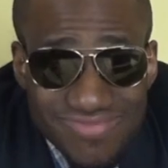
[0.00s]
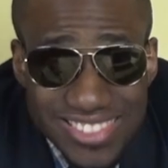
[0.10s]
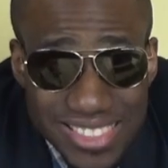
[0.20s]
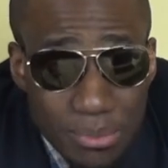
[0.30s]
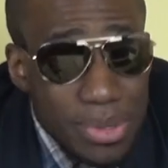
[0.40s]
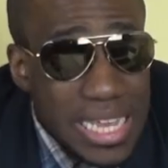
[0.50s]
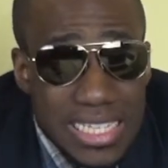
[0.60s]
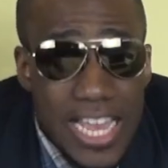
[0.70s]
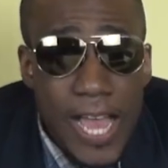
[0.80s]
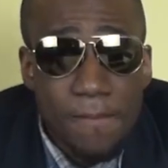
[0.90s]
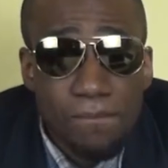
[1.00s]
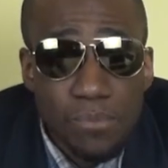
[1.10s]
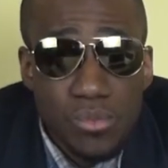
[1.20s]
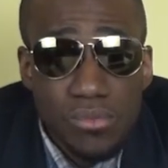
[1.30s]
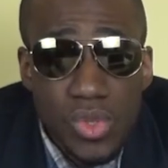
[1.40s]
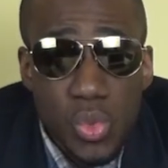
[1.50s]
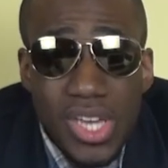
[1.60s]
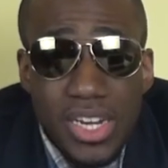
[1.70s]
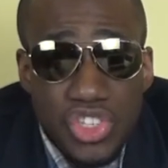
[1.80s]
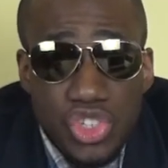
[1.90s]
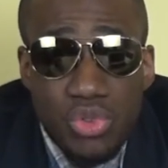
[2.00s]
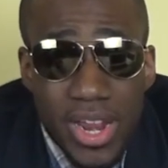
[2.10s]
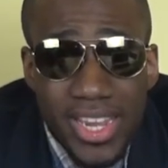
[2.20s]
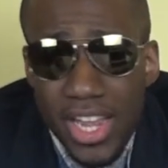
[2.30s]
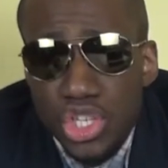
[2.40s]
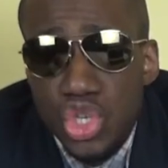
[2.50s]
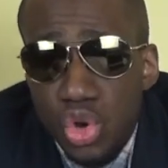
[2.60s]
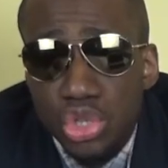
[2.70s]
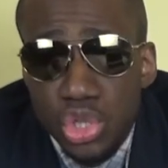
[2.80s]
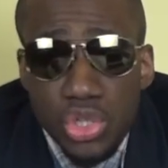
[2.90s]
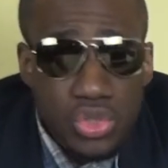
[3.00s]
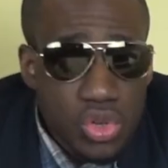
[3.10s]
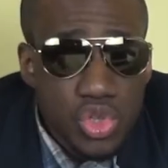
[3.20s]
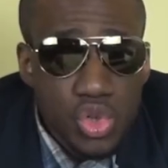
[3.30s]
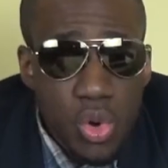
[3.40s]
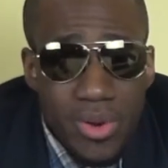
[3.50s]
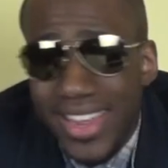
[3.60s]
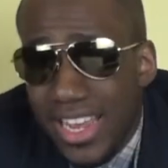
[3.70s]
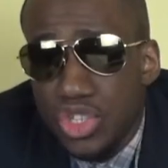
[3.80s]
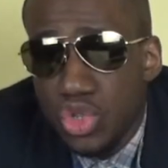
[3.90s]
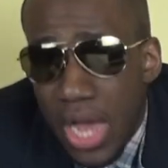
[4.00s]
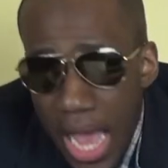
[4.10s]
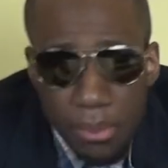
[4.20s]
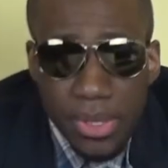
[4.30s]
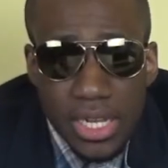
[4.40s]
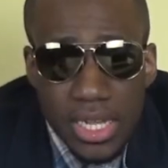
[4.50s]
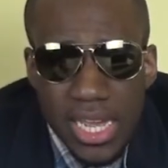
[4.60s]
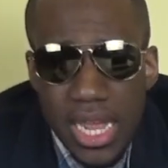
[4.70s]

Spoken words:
Simple as that. Without a striker, you're just not scoring. It's not happening.